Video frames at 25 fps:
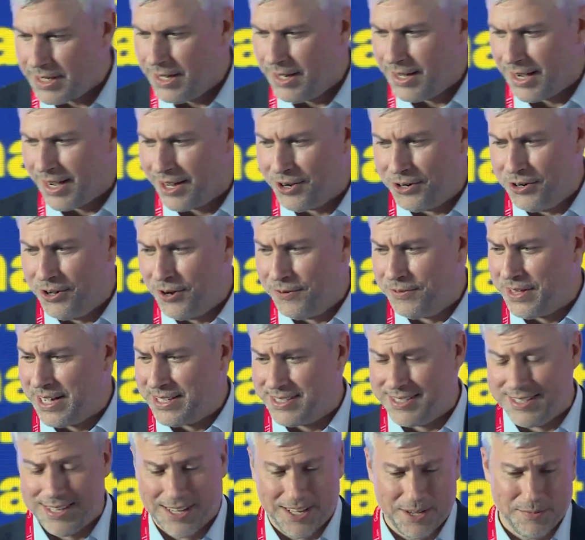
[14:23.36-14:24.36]
I don't know if
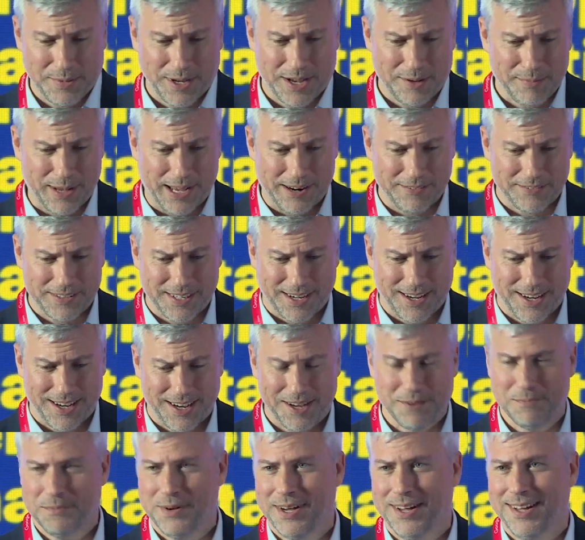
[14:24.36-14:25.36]
that's telling me I'm out of
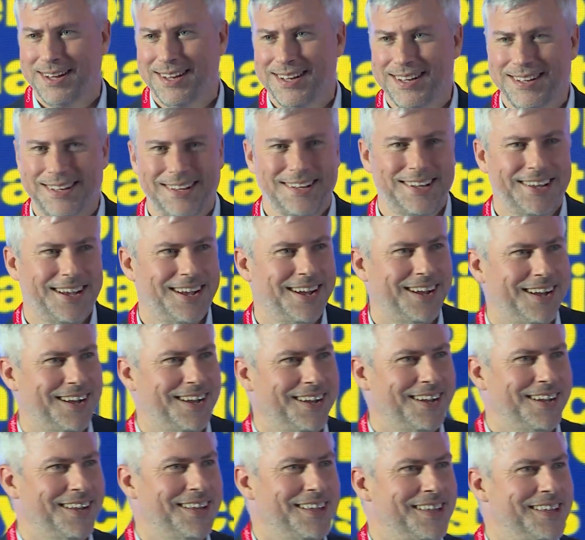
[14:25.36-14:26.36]
time,
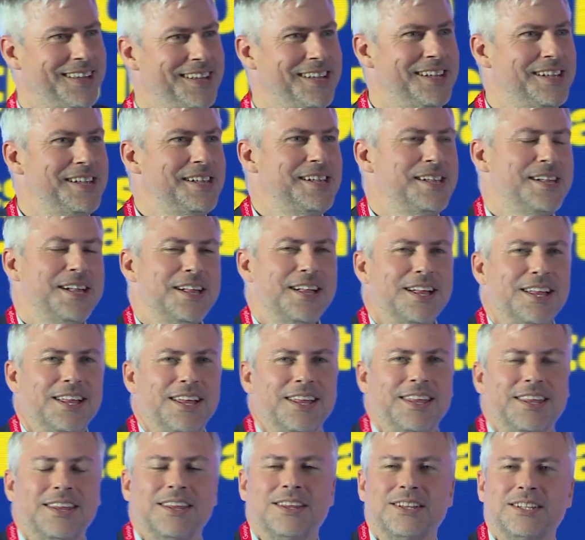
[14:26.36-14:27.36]
but
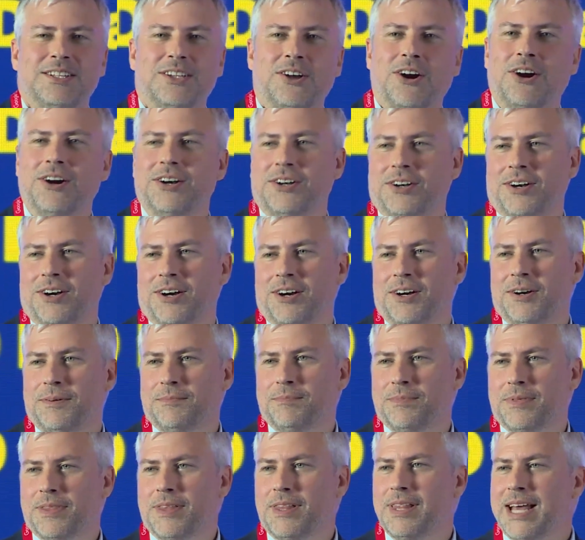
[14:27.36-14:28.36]
Gartner,
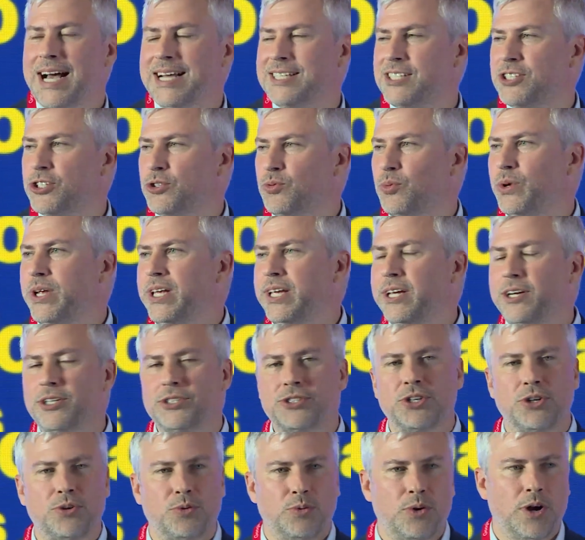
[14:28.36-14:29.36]
last 3 years
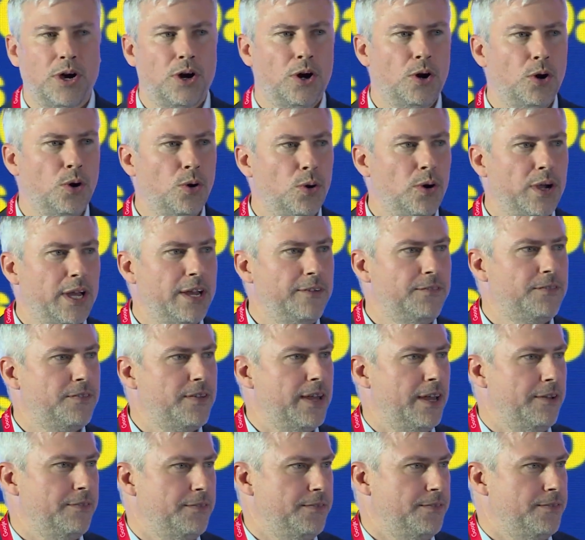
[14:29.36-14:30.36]
in a row,
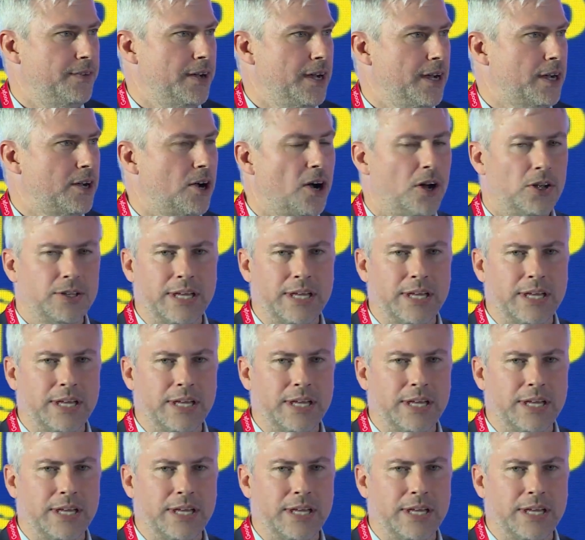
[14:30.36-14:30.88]
have called